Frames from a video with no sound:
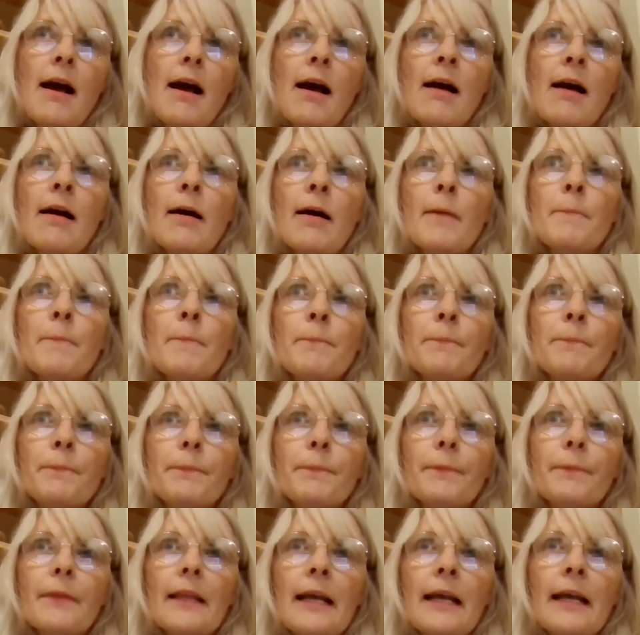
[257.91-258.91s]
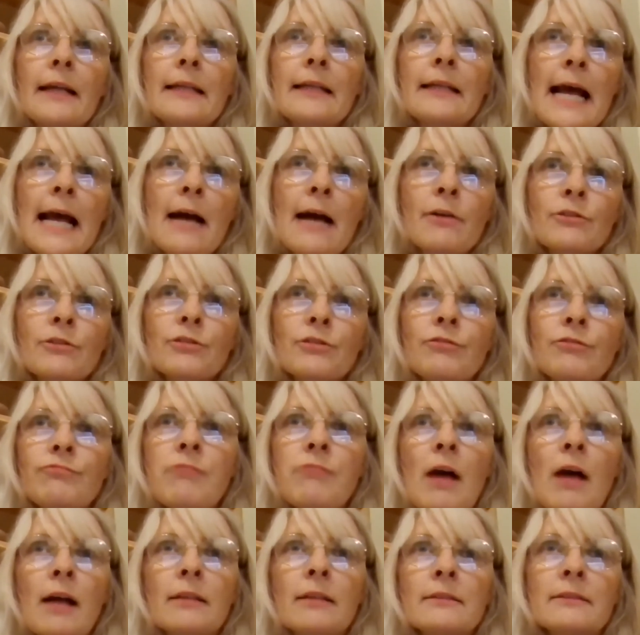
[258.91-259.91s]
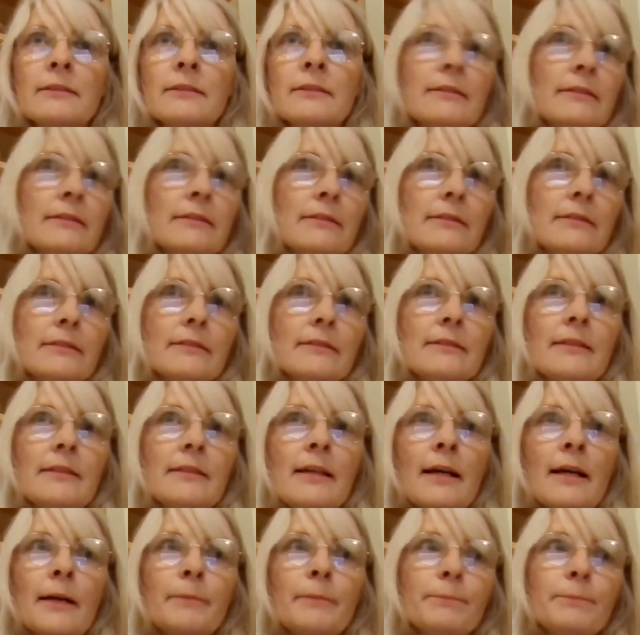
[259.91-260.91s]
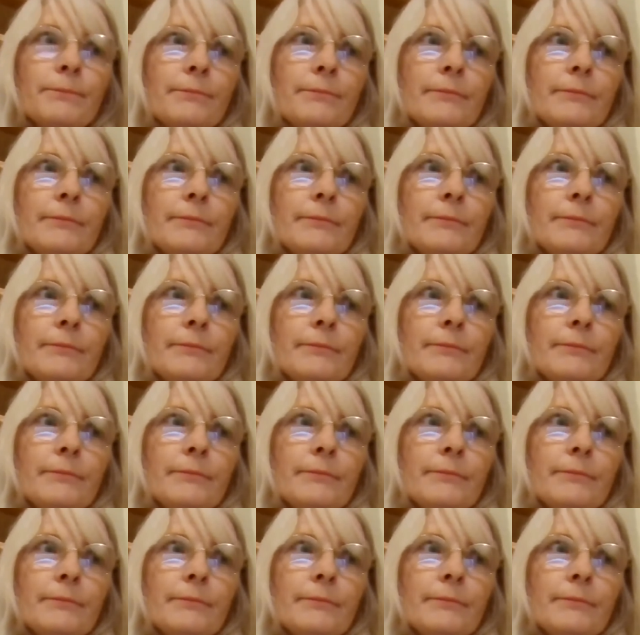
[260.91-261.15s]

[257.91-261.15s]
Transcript: and how to run a